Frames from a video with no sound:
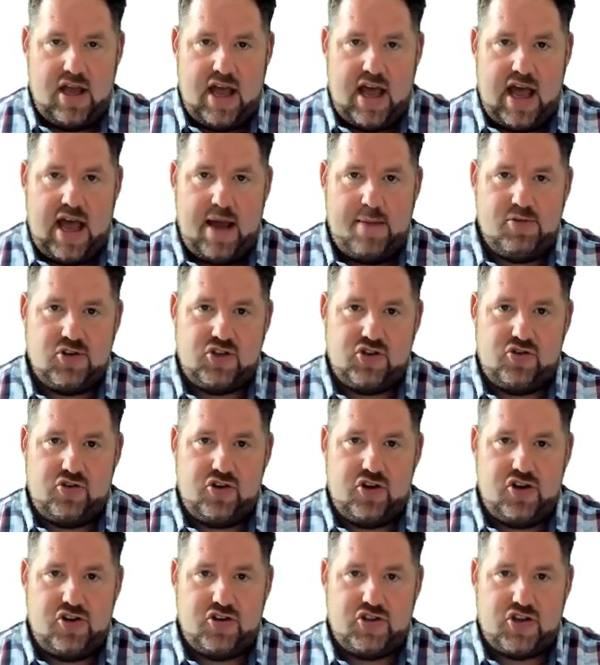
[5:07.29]
Amazon
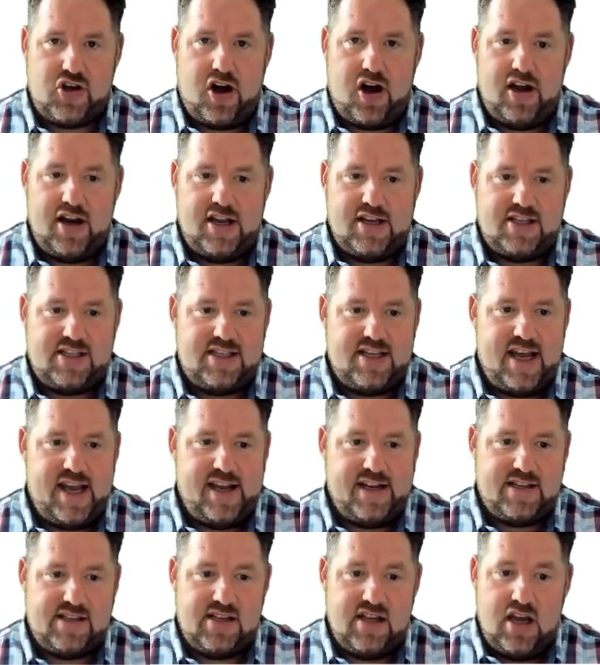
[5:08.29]
goes on and
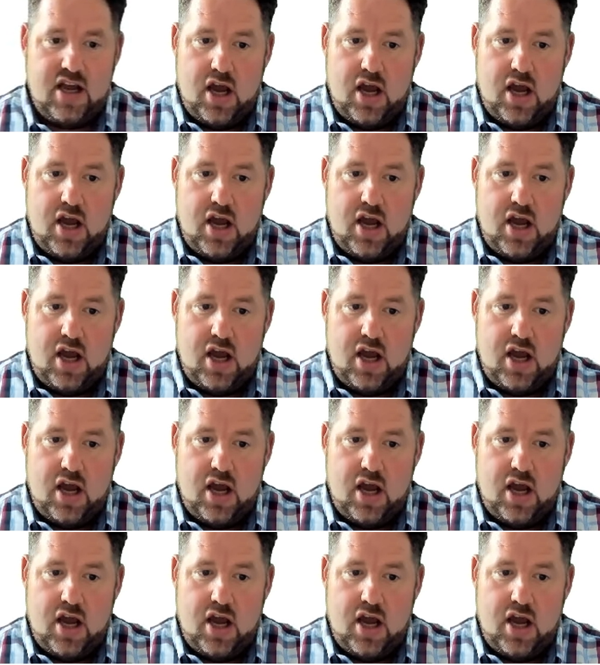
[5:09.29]
states,